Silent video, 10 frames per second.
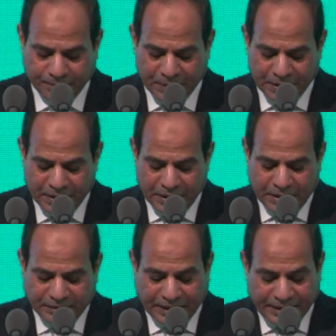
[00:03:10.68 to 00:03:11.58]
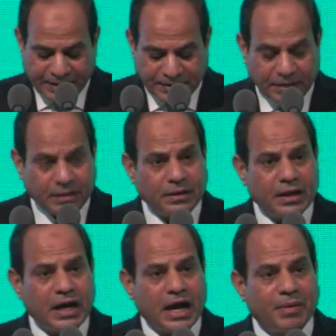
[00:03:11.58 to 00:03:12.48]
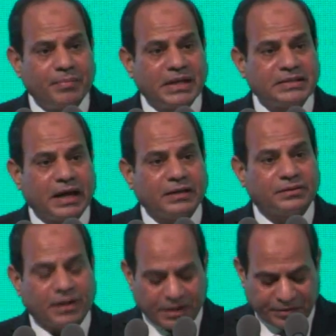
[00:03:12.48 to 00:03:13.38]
The idea of the rule of law in some of our countries